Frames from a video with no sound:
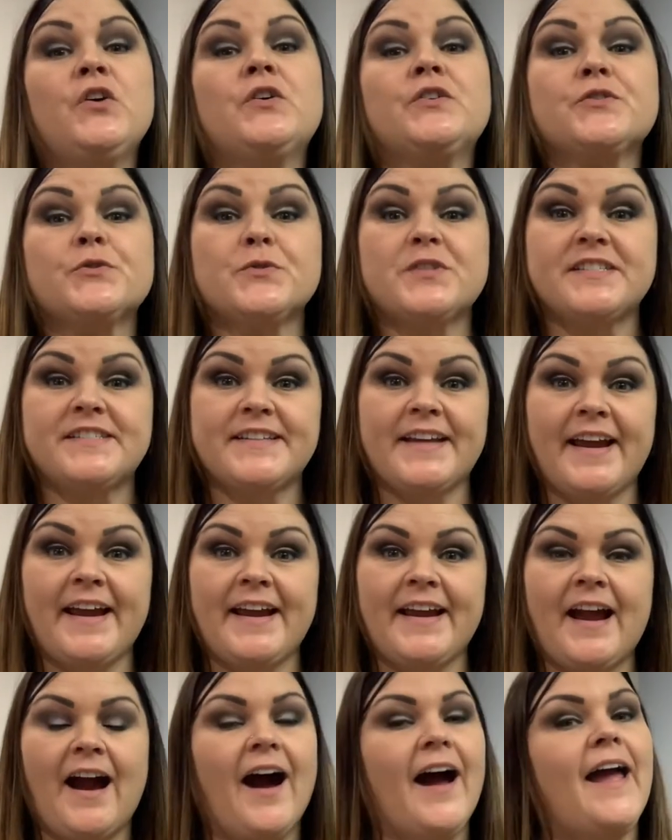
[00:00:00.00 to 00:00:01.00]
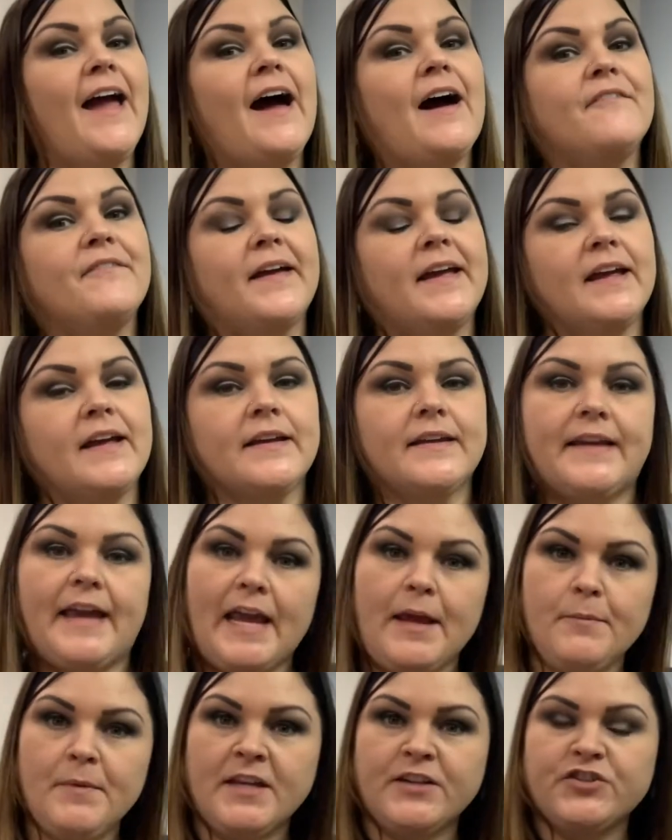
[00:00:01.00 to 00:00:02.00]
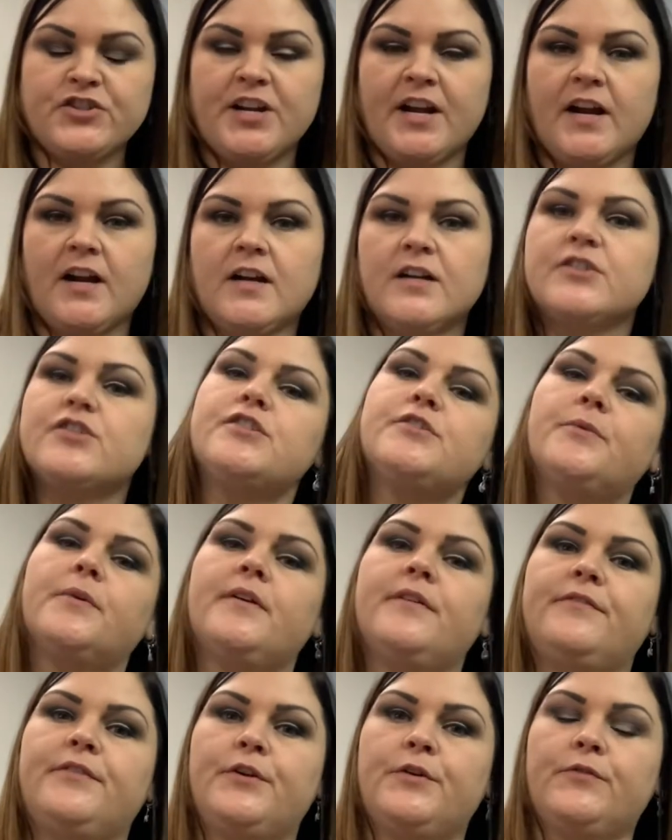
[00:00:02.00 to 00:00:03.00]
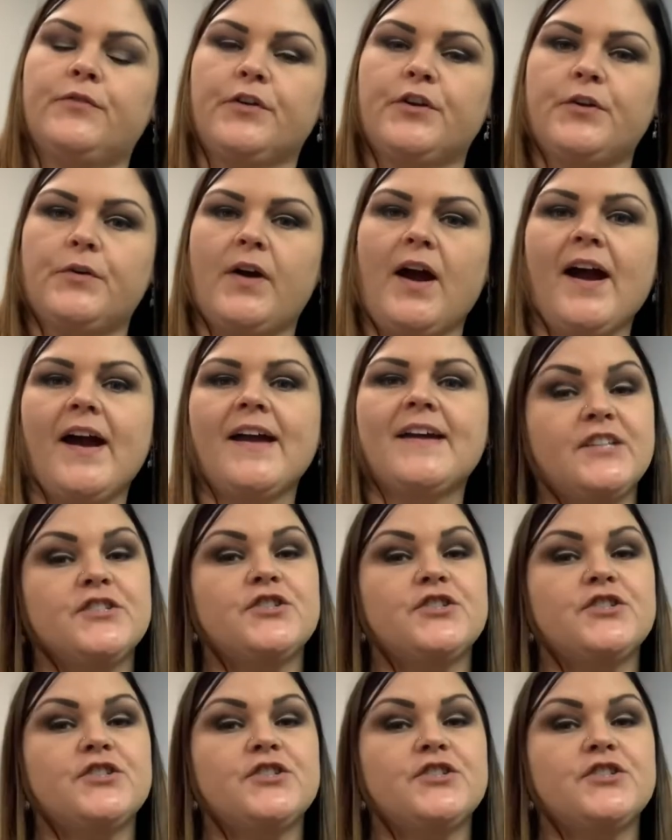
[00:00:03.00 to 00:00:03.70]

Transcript: So today I have a gaming chair to review for you guys.